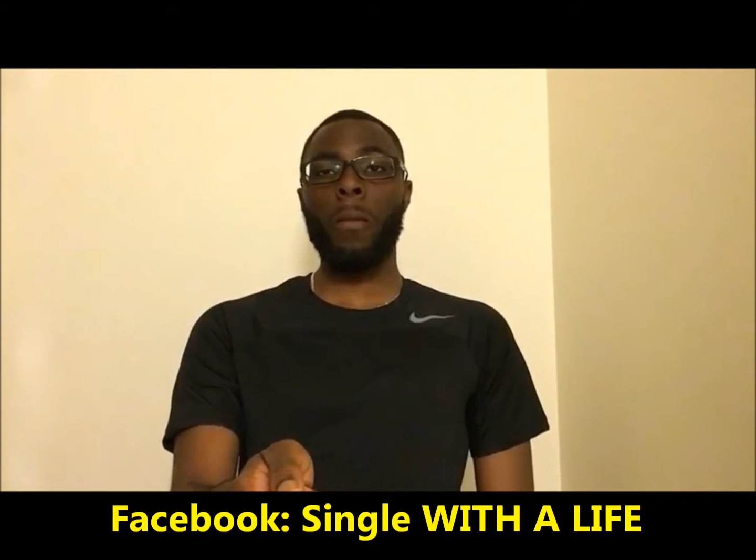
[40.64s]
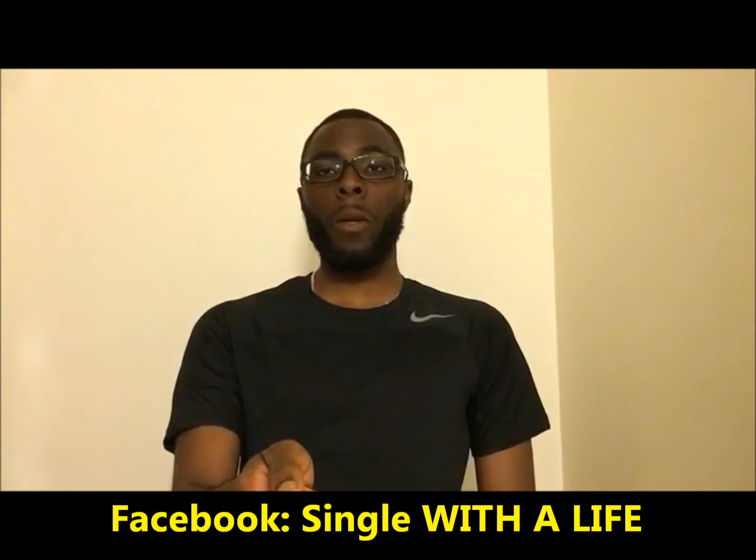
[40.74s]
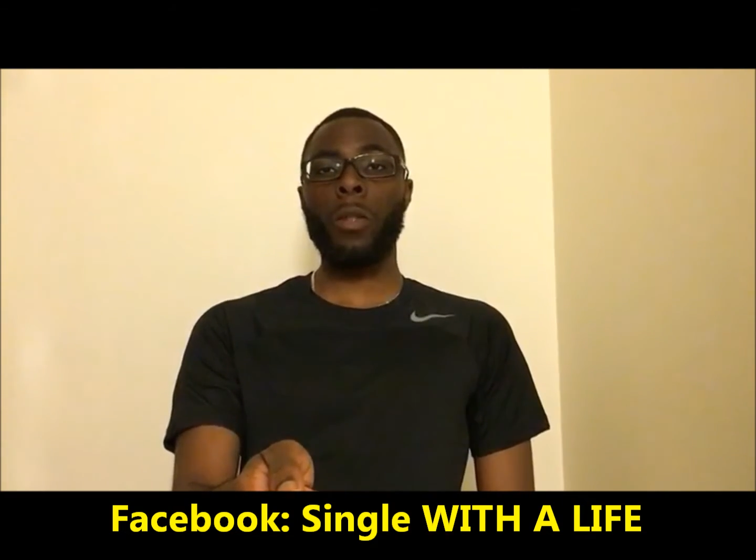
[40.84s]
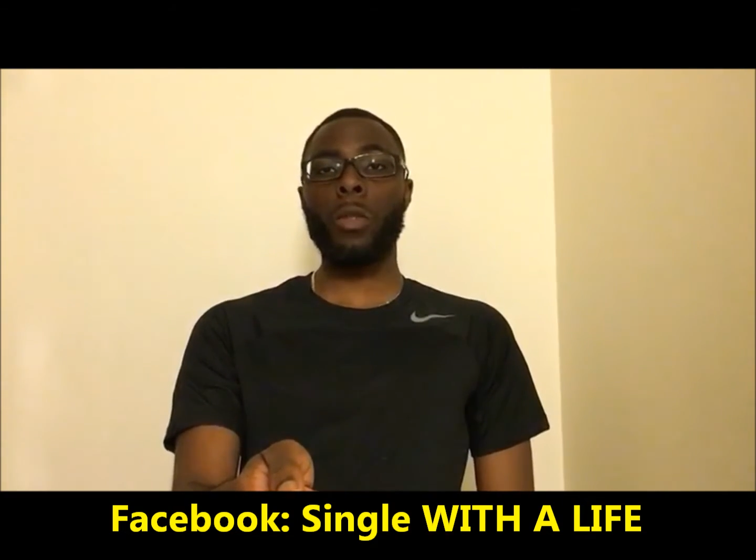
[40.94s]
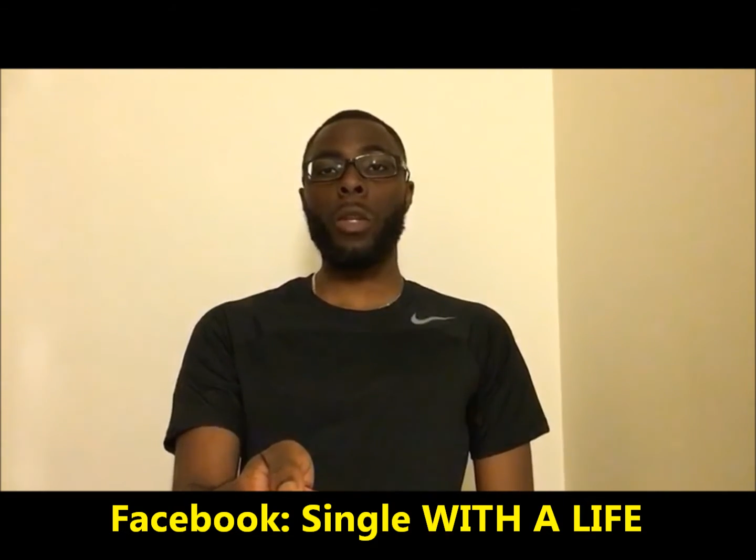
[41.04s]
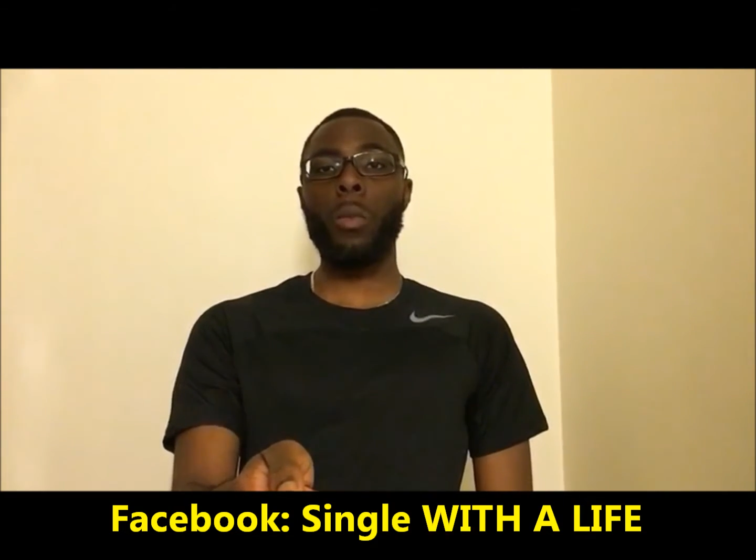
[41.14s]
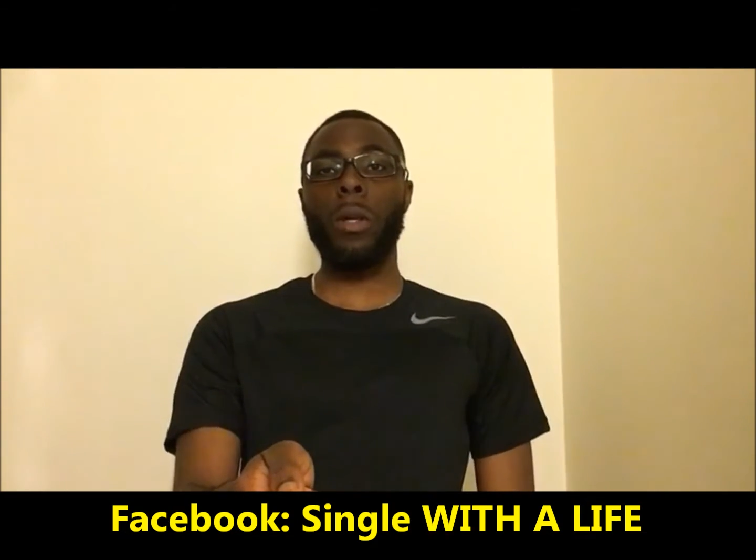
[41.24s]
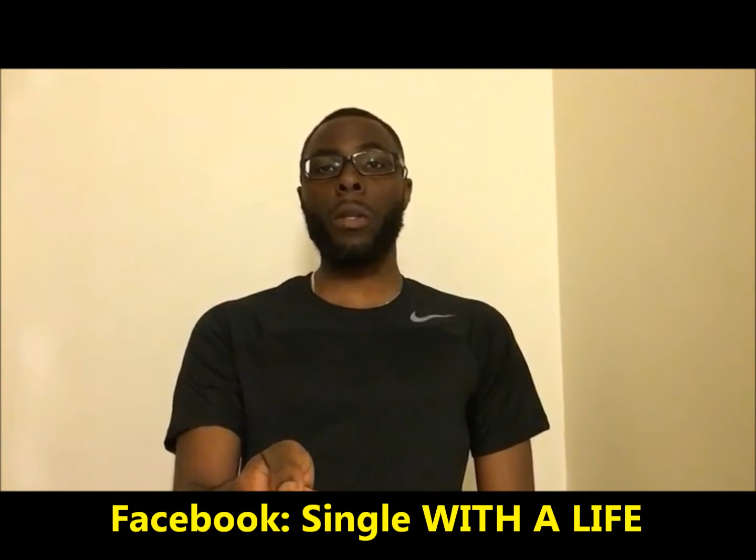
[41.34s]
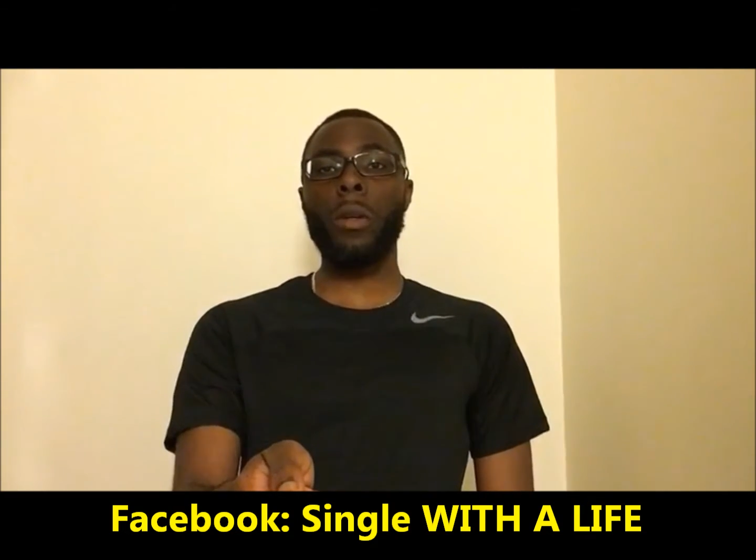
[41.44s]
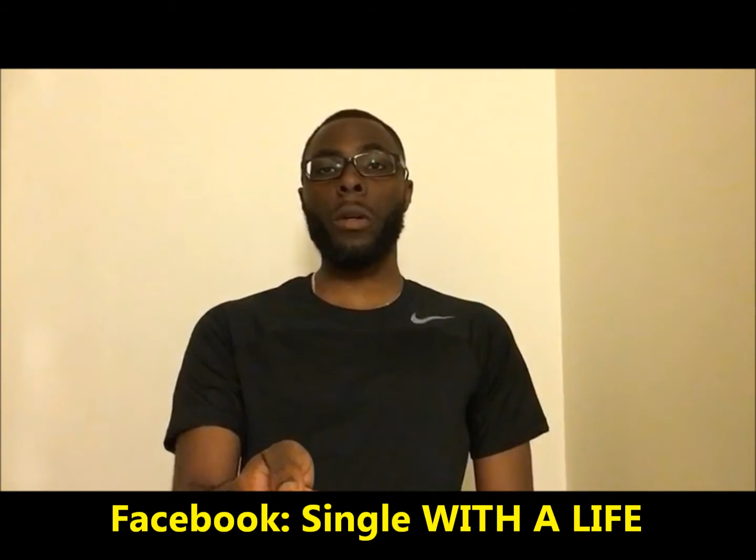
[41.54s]
And it's only when
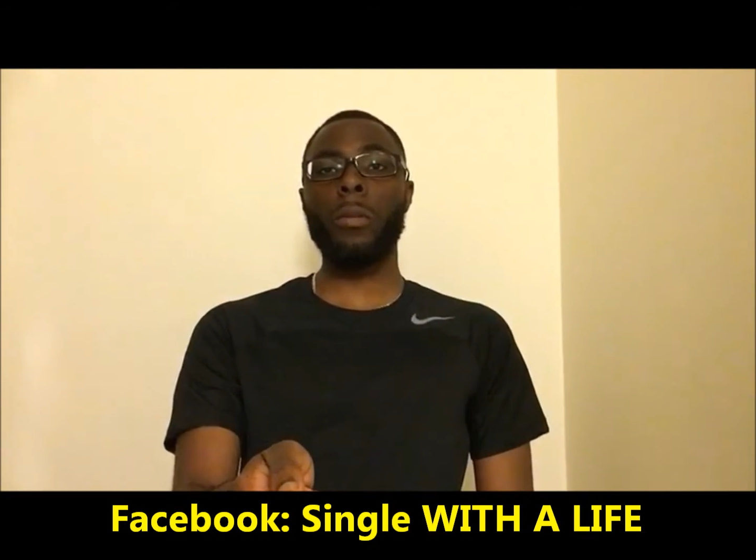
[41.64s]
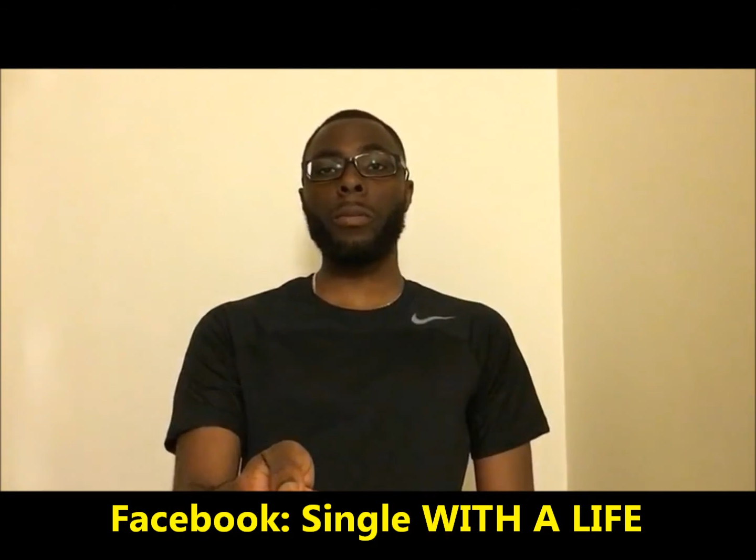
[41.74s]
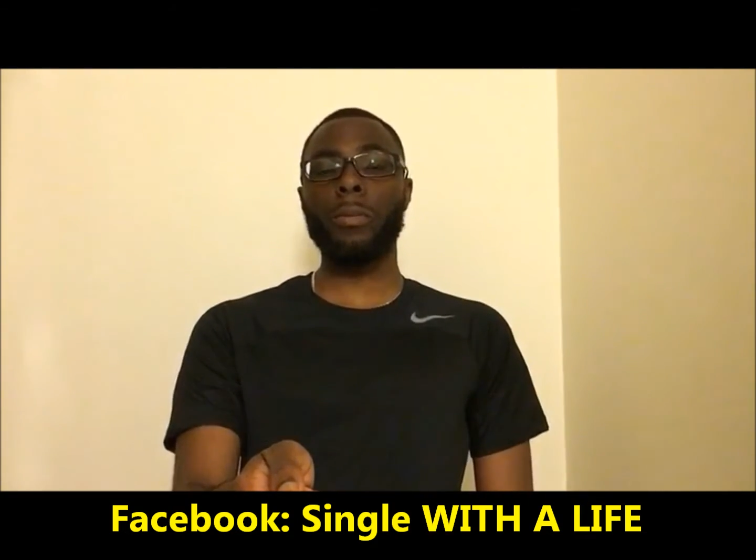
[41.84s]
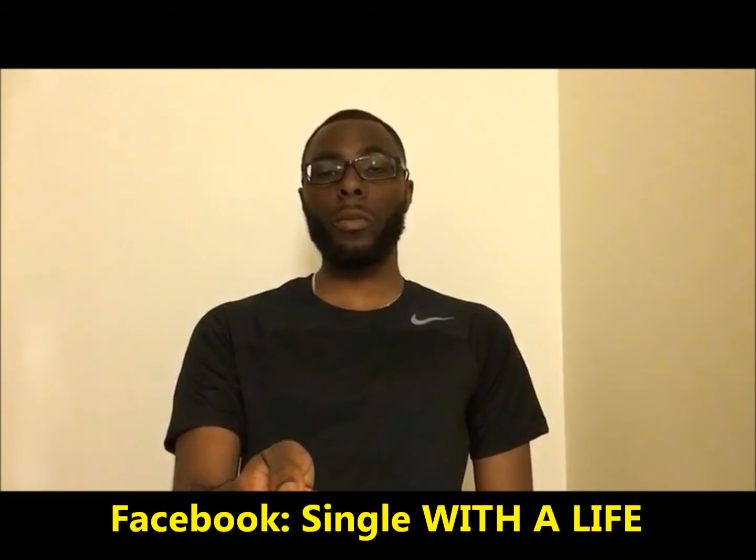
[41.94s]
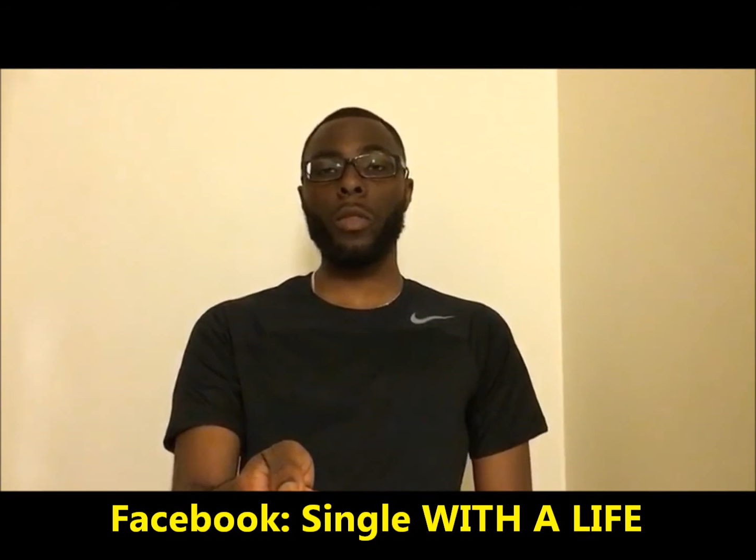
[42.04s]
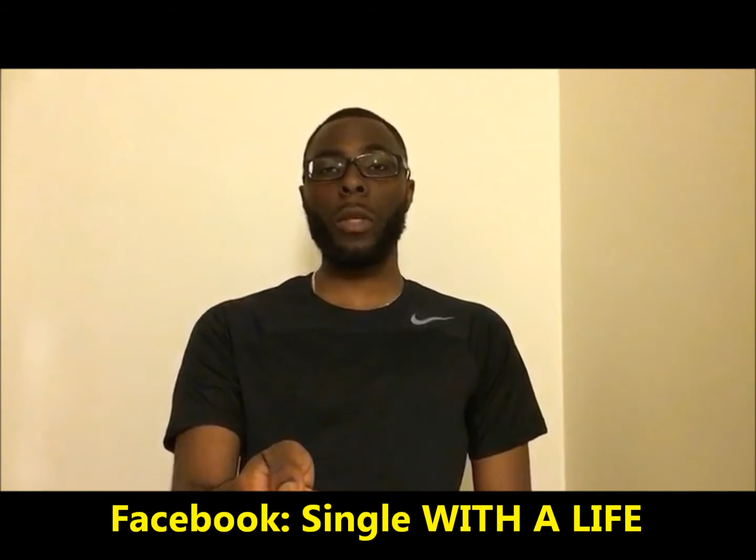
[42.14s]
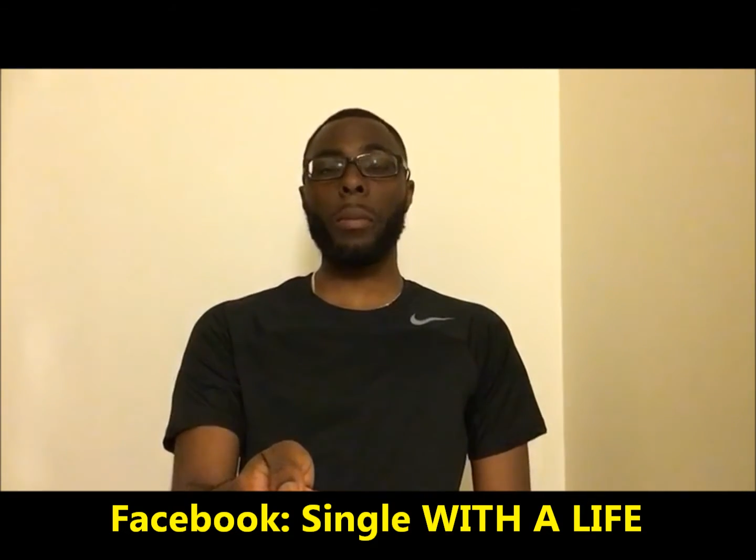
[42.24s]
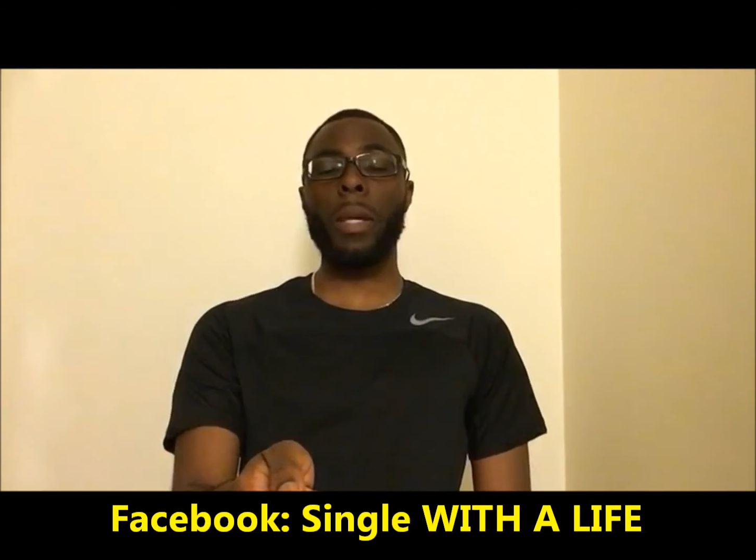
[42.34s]
um, you'll